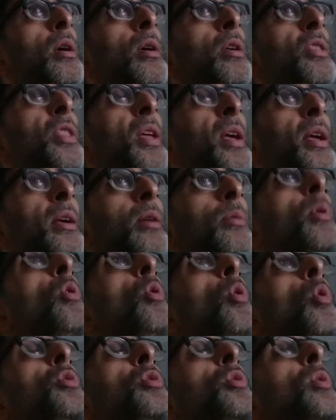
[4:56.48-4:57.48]
thing. We're
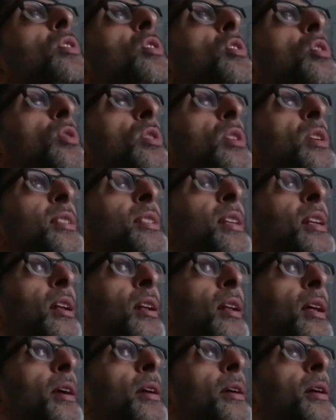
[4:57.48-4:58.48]
also introducing, a tell a
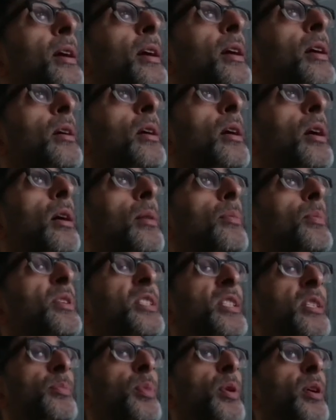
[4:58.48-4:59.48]
lie,
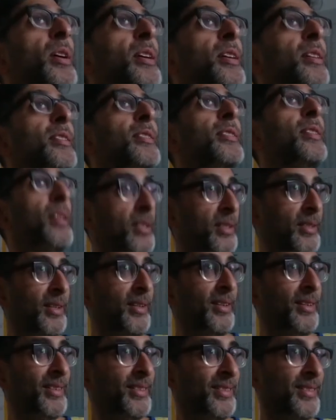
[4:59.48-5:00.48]
Mrs. Burkett's
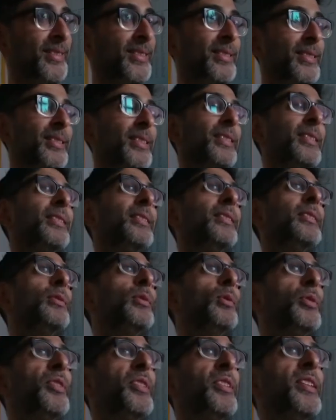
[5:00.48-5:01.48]
sister,
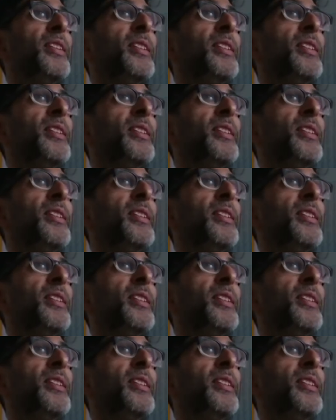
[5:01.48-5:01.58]
called Thin